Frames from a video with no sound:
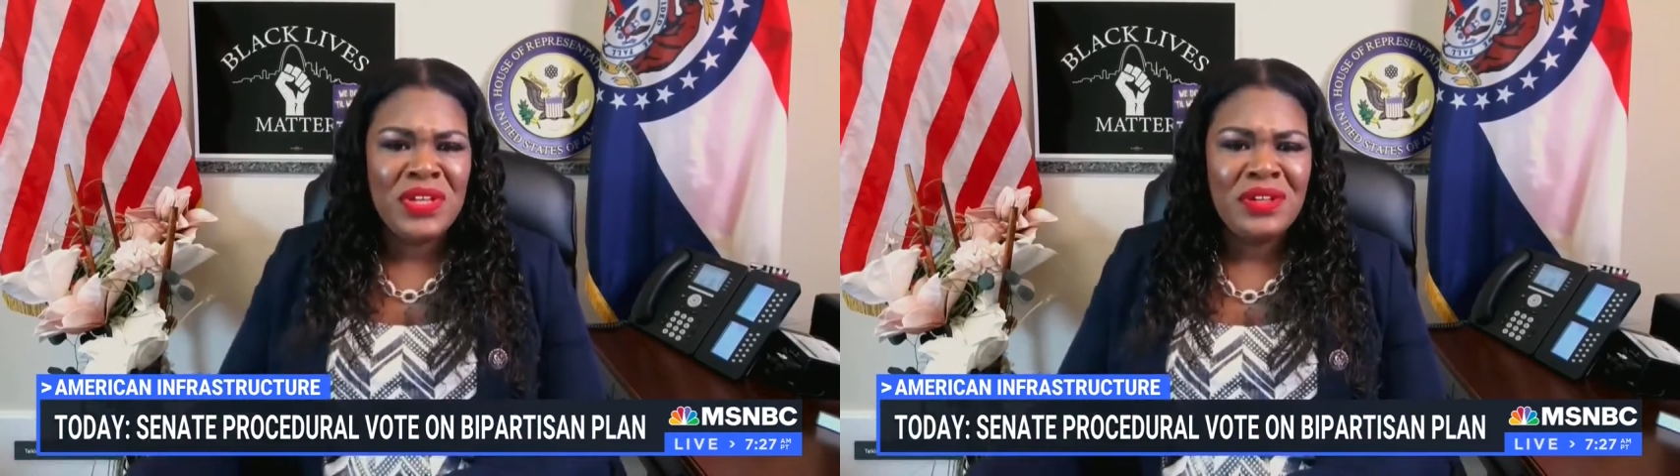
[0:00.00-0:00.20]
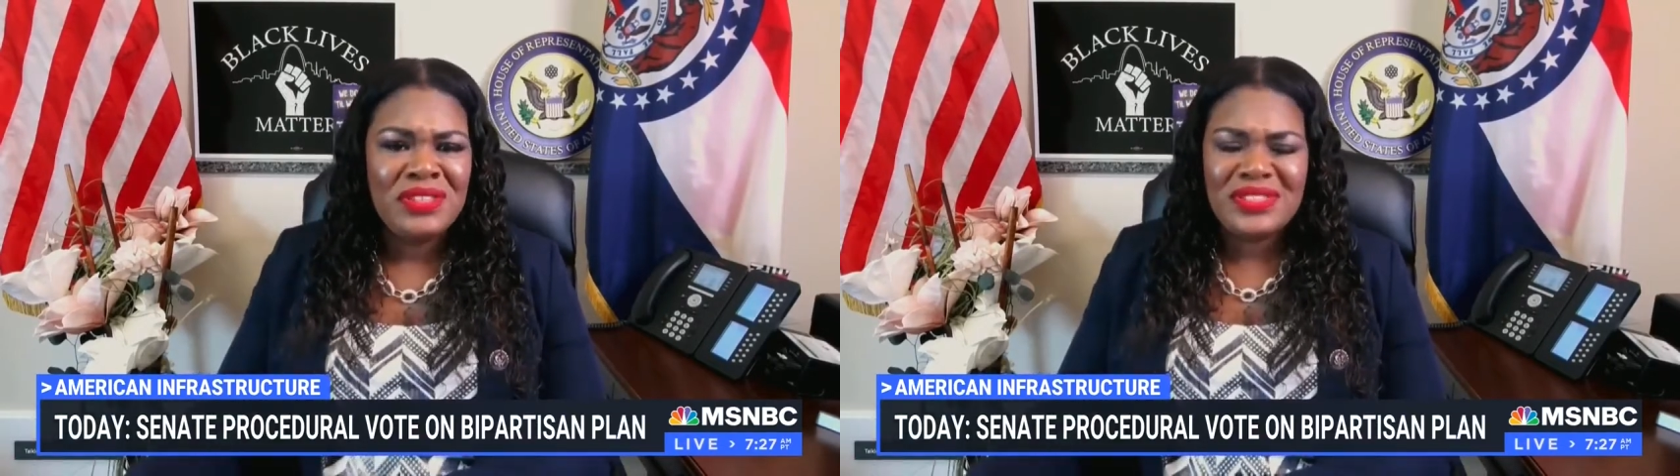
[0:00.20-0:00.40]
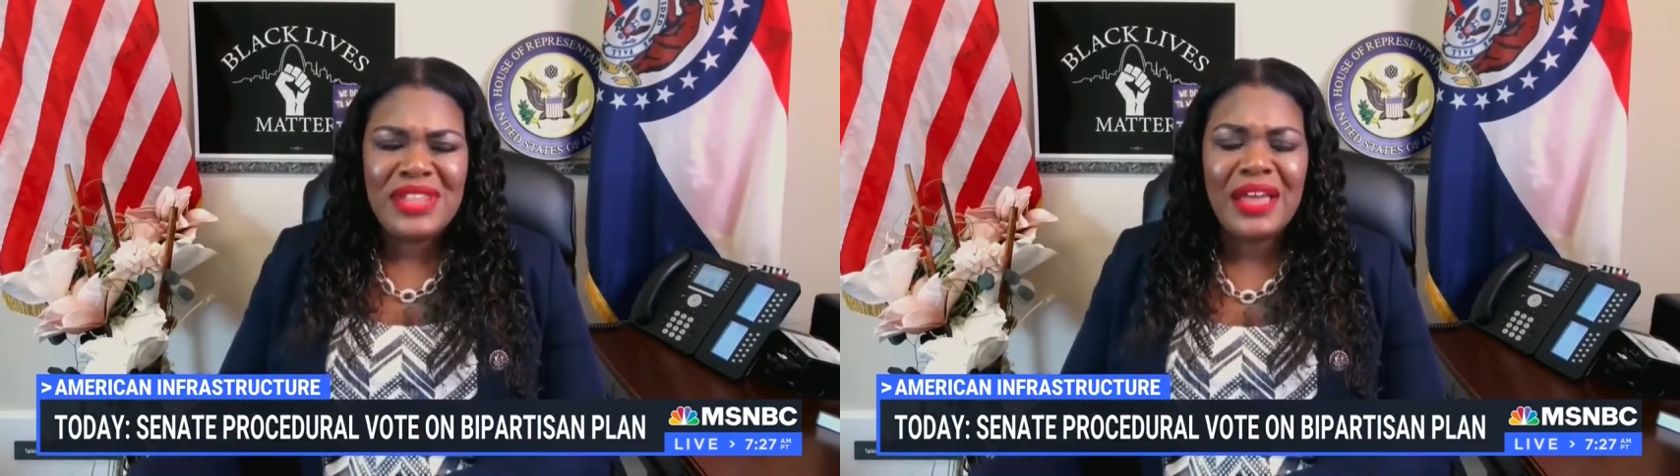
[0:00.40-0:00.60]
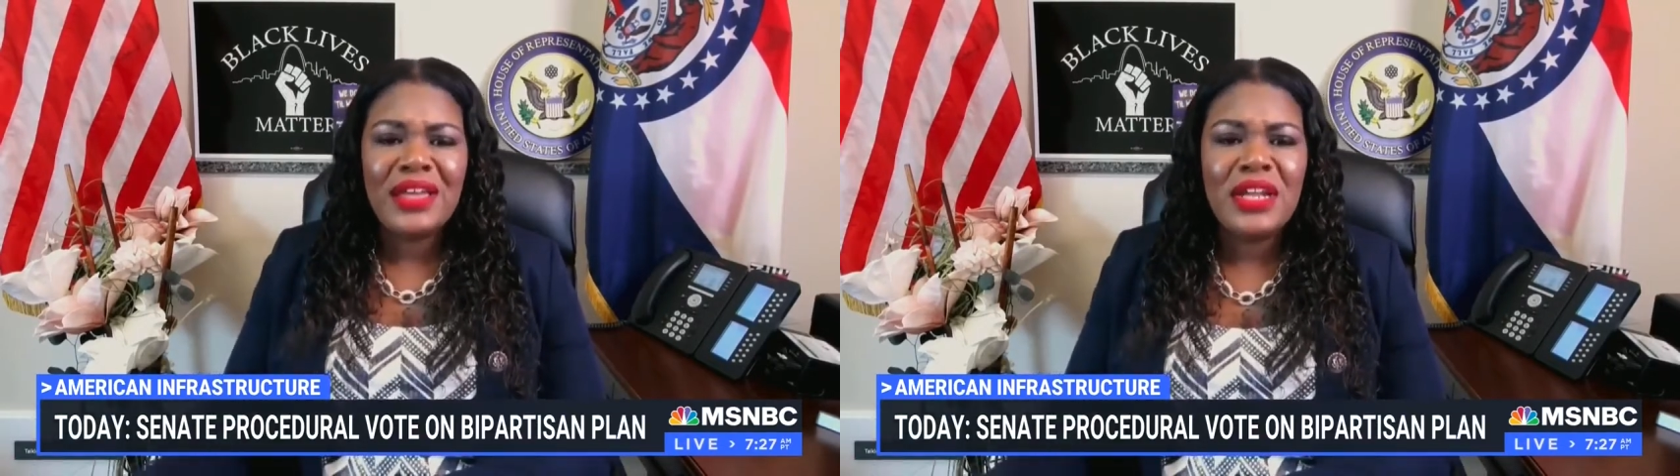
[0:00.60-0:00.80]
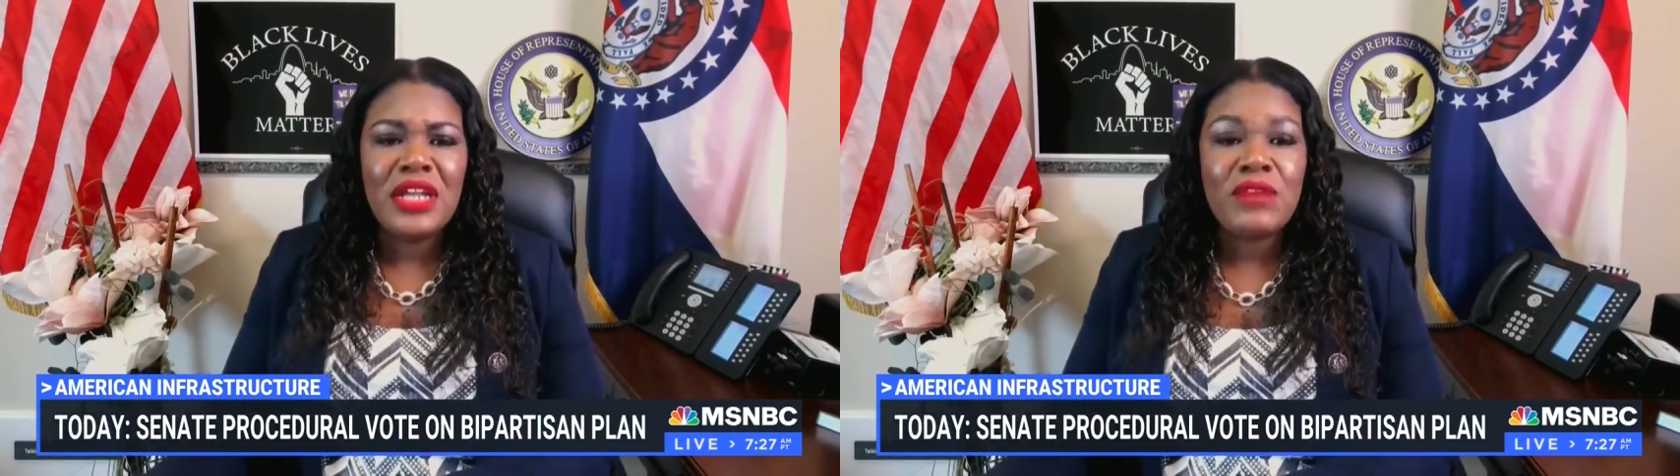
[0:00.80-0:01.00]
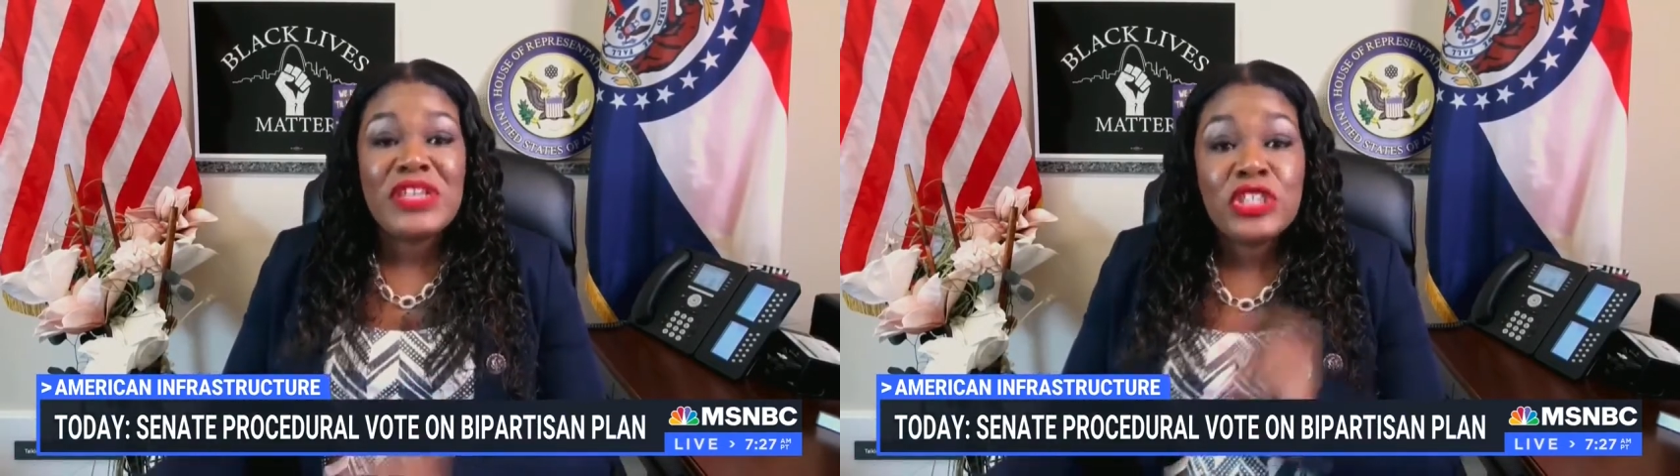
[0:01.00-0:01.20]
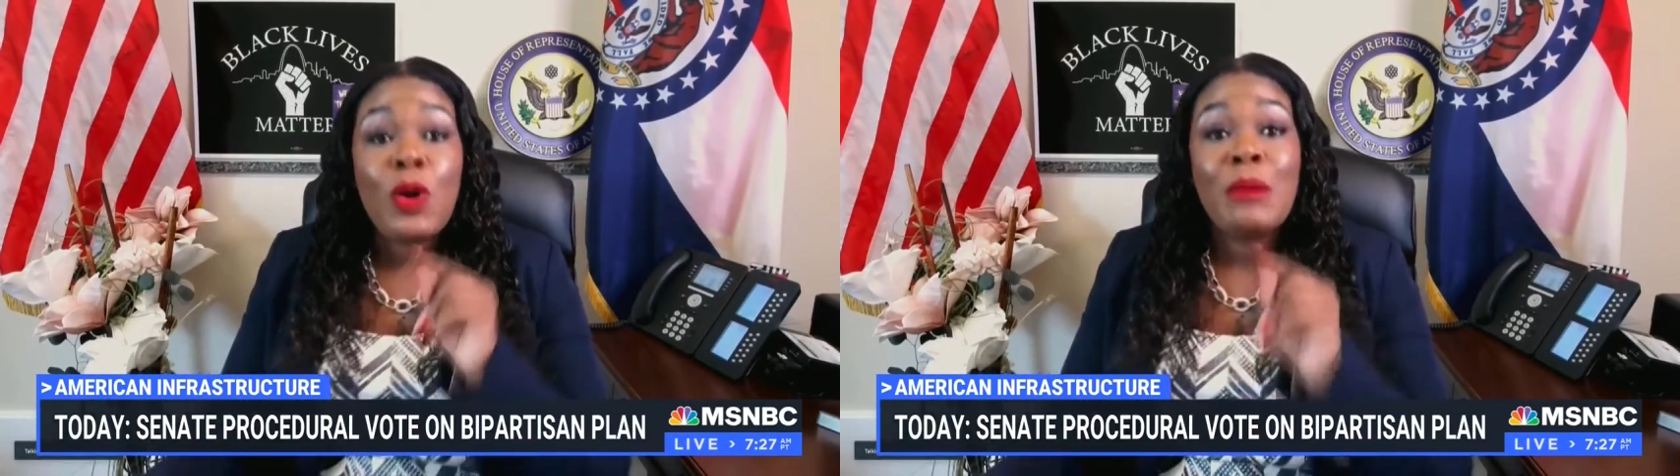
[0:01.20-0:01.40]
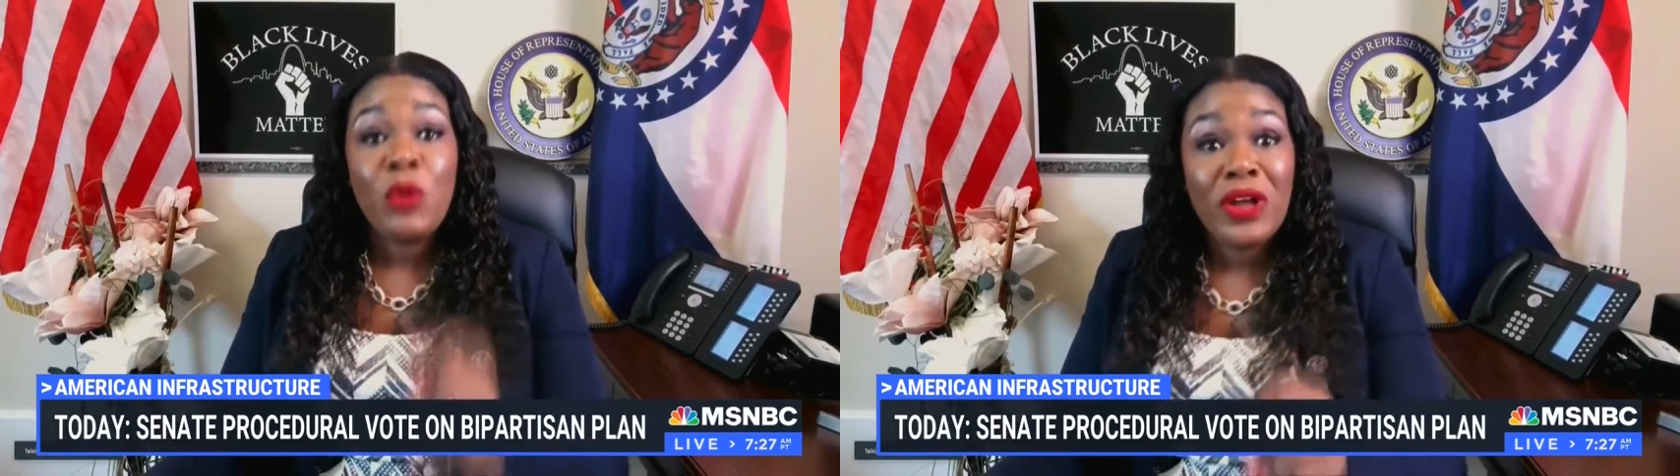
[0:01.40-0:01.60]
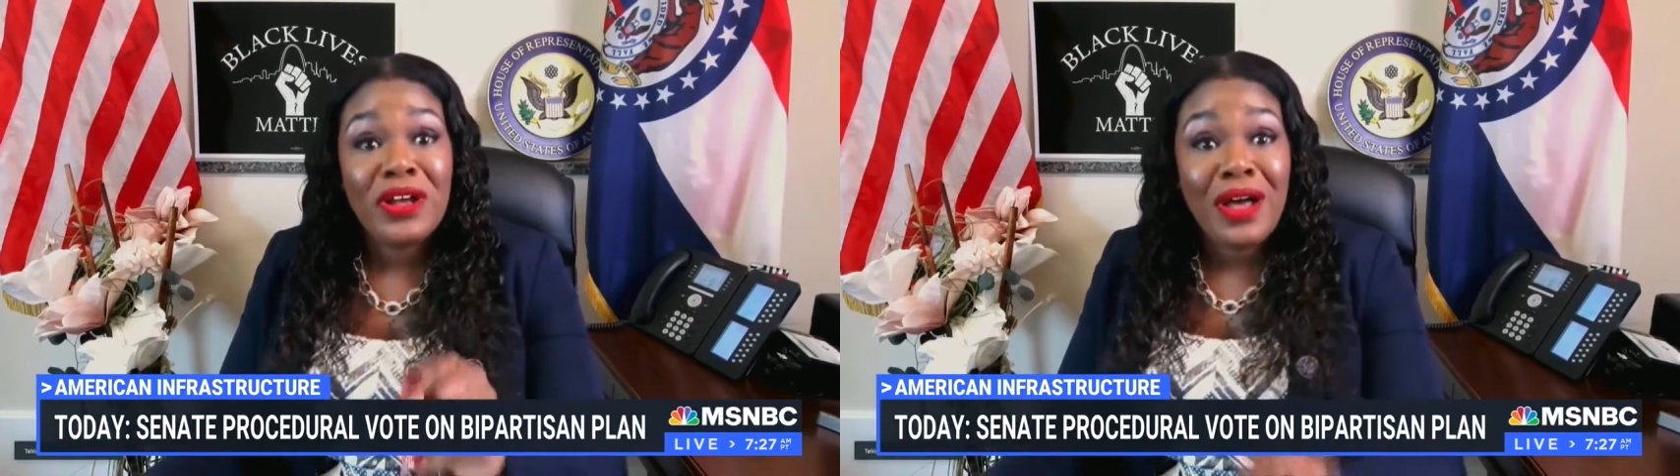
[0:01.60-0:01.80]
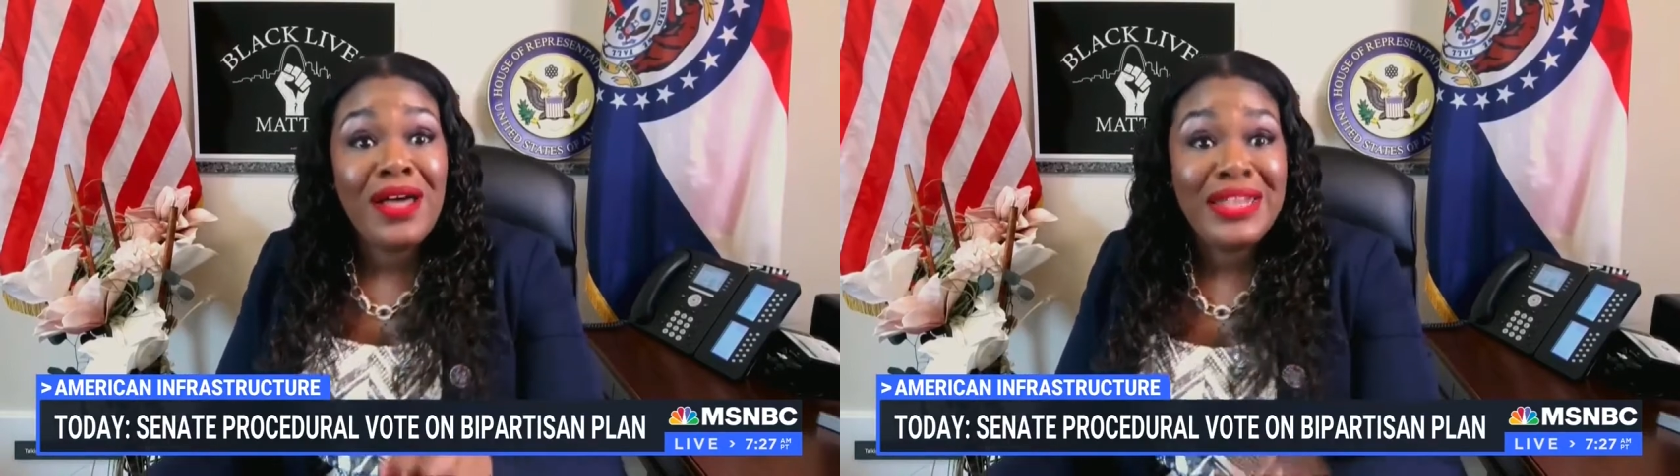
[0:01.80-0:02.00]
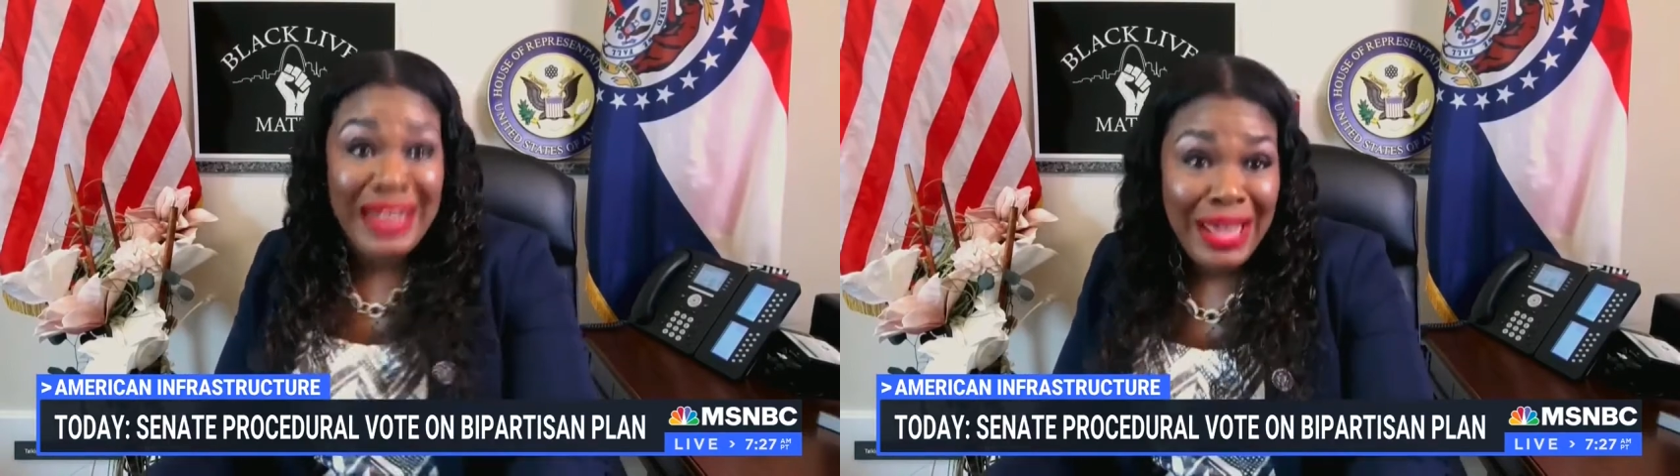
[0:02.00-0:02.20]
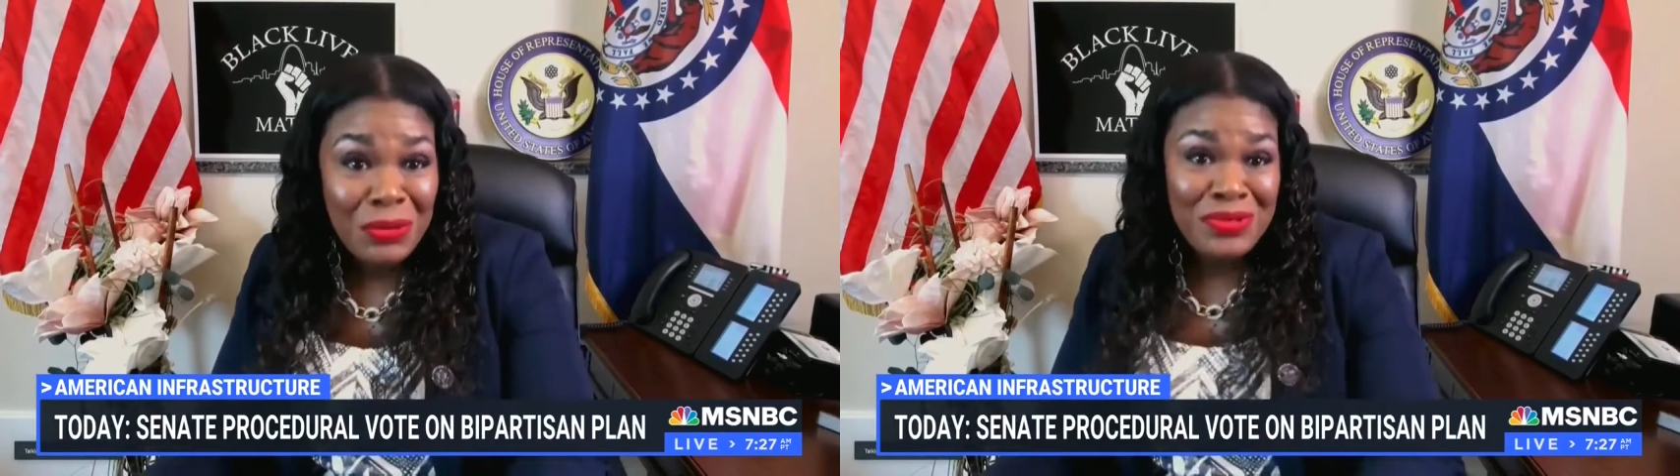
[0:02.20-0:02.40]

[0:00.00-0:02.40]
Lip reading: This is not good enough. And so I'm going to call it out.